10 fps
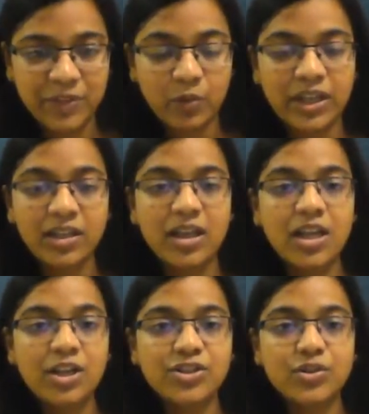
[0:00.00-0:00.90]
Okay,
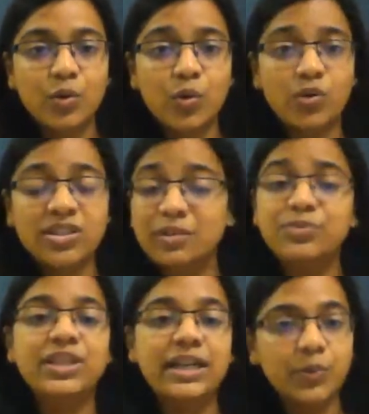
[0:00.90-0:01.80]
so
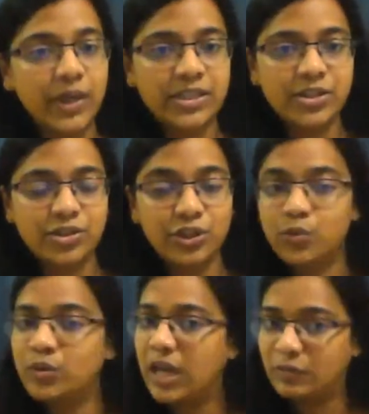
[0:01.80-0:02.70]
subject wise,
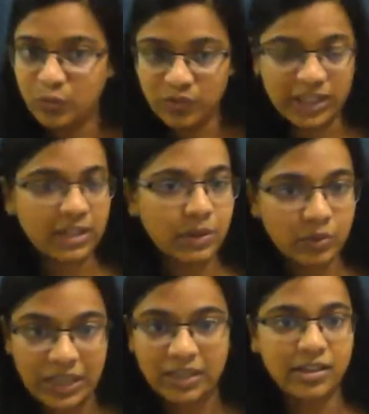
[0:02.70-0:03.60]
you don't have to worry
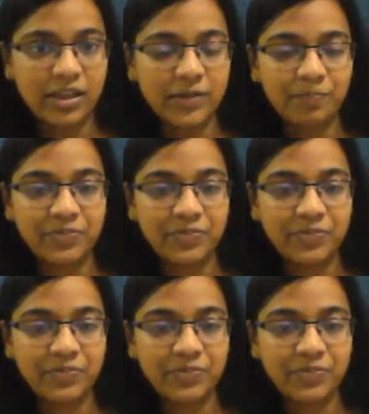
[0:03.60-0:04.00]
about anything.